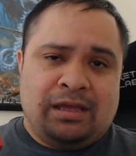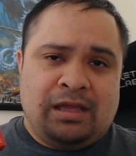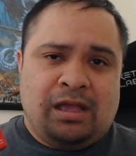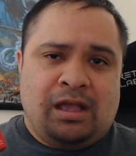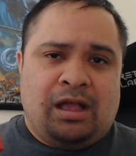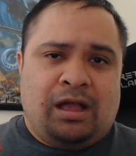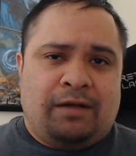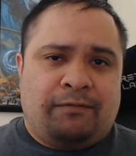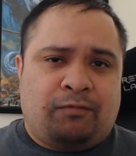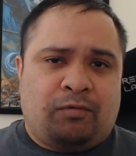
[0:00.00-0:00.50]

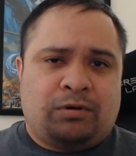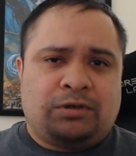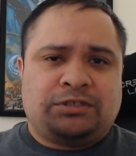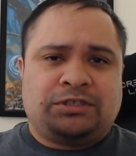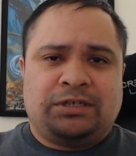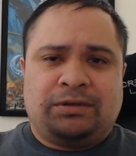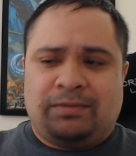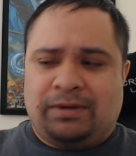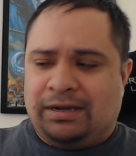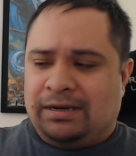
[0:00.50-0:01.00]

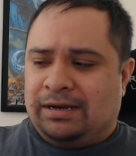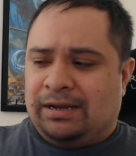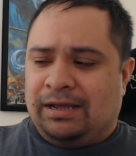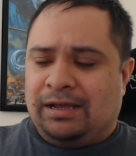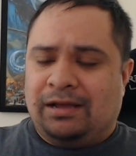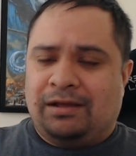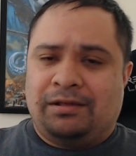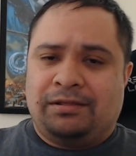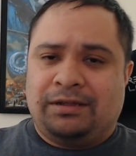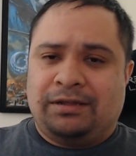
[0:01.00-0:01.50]
Unfortunately, right
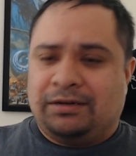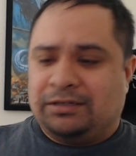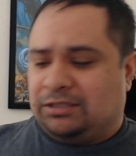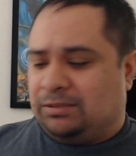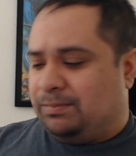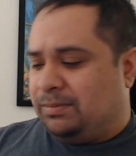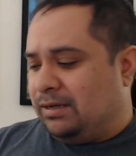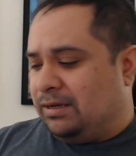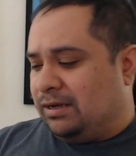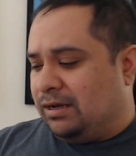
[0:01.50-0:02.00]
now, there's a
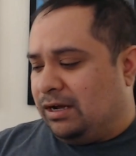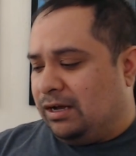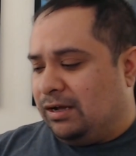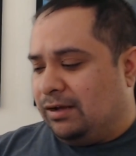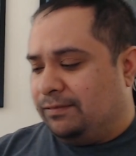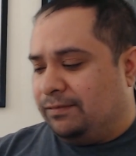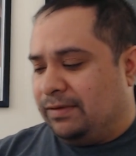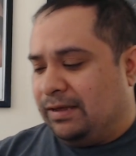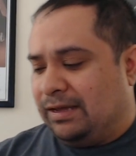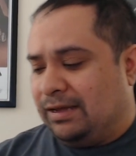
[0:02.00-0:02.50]
bit
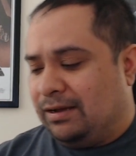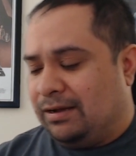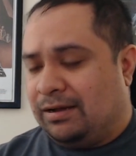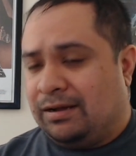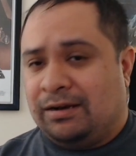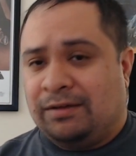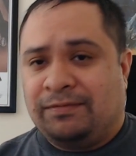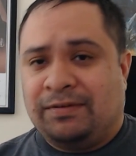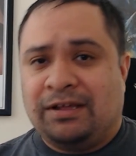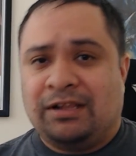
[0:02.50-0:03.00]
of an
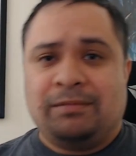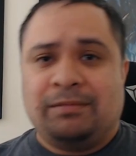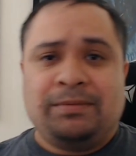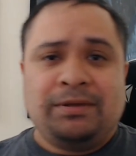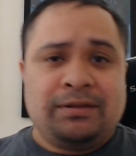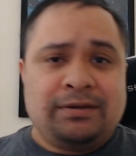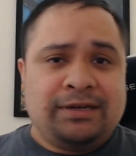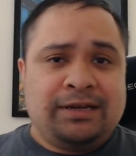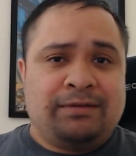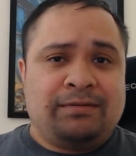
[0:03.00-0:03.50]

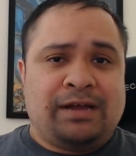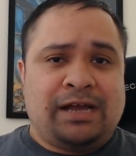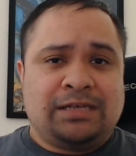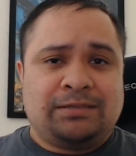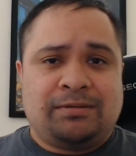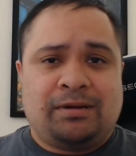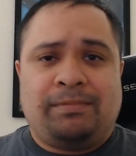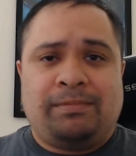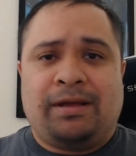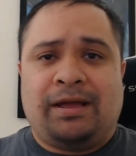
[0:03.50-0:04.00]
unavailability of
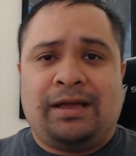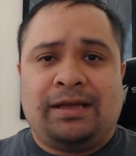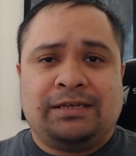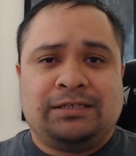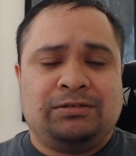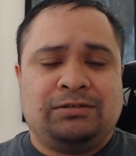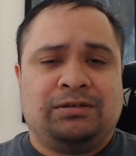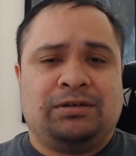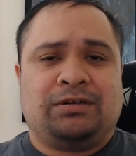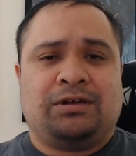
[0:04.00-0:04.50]
Raspberry Pis
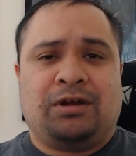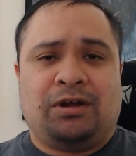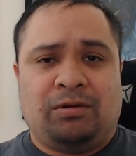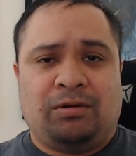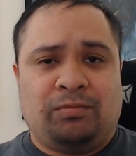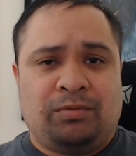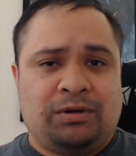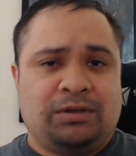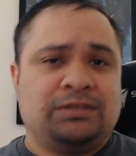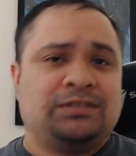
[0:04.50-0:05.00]
due to current
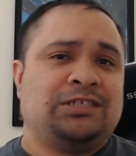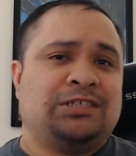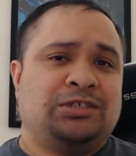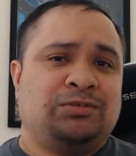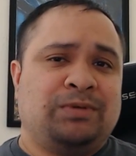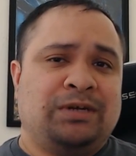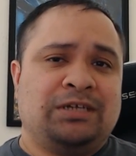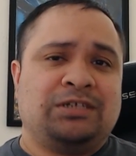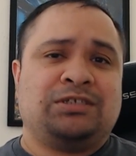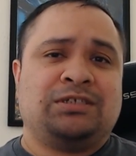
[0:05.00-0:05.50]
world
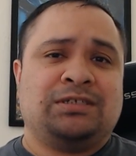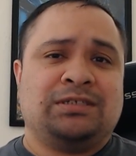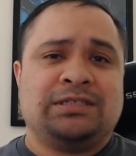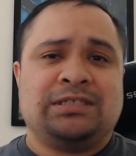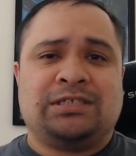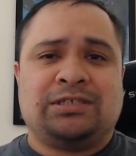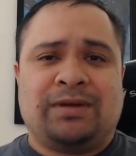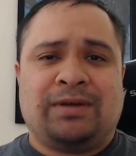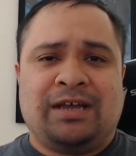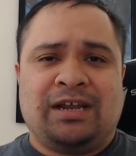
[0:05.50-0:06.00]
situations,
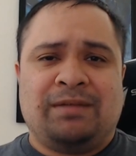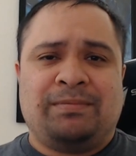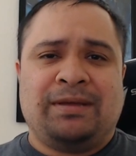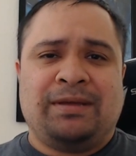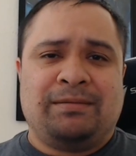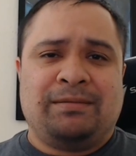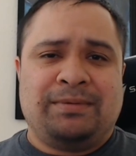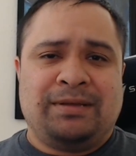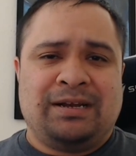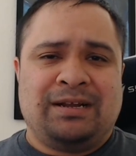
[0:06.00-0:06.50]
so I had to pay
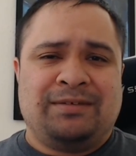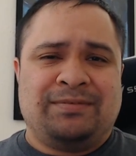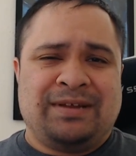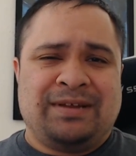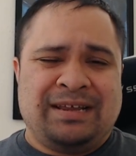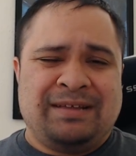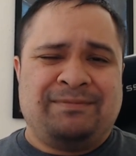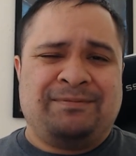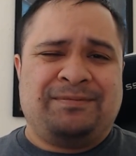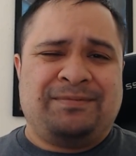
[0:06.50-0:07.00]
a bit of an
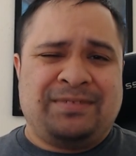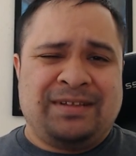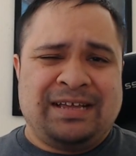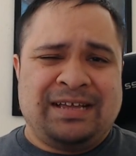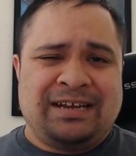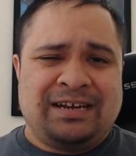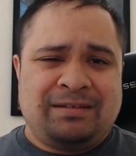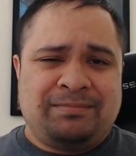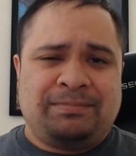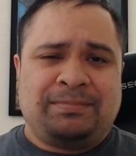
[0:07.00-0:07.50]

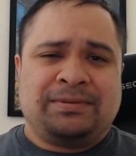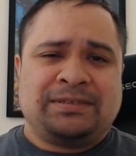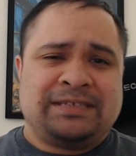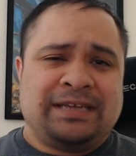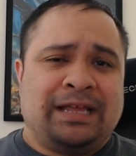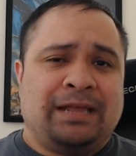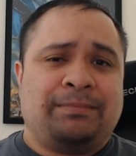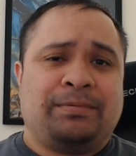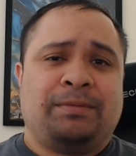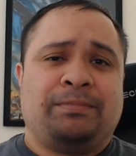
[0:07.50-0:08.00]
inflated
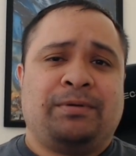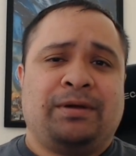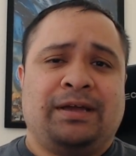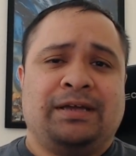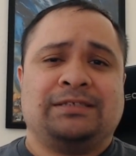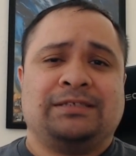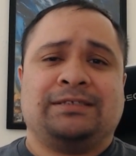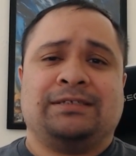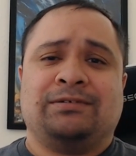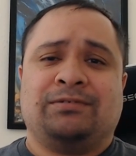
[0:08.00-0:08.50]
scalper
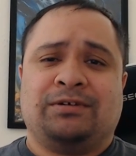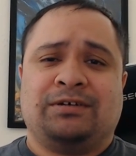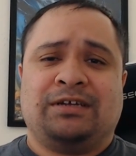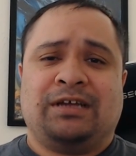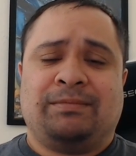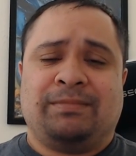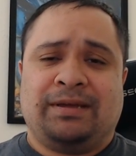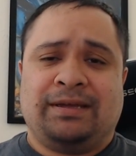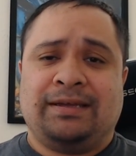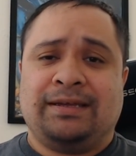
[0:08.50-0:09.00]
price in order to get
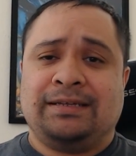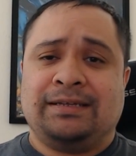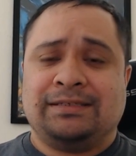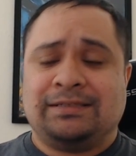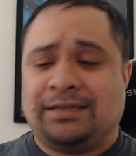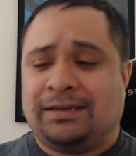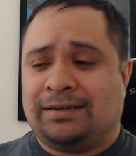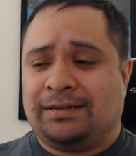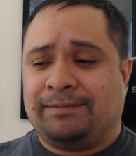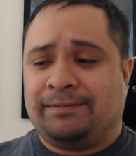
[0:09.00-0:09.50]
my hands
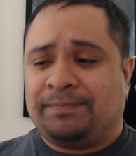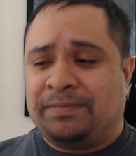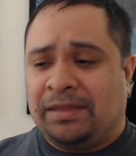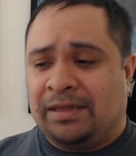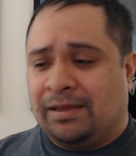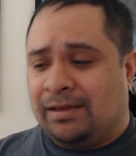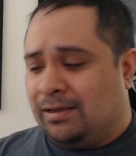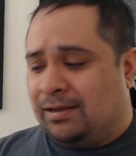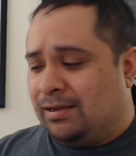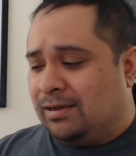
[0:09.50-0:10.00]
on
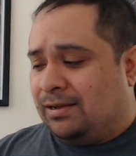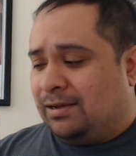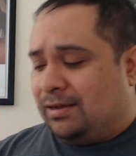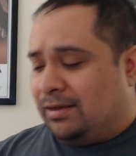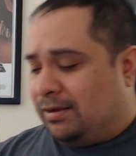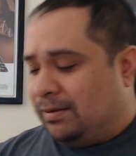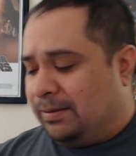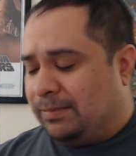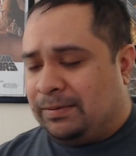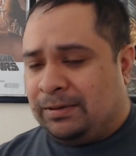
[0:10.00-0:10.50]

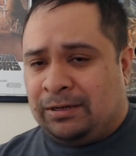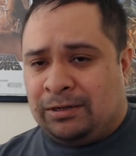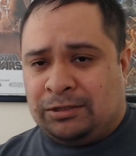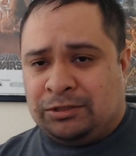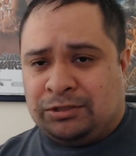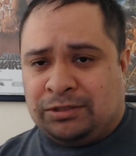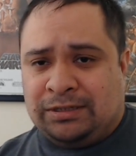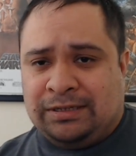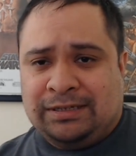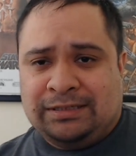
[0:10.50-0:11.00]
it. But
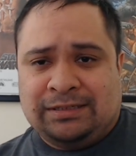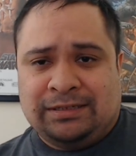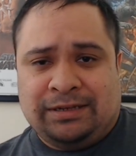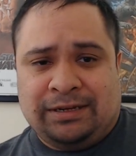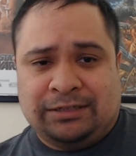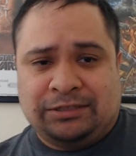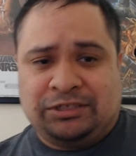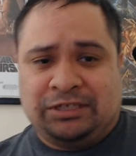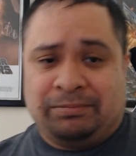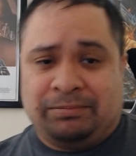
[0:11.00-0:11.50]
usually, it's a lot
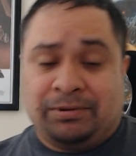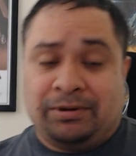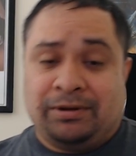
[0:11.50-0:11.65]
cheaper.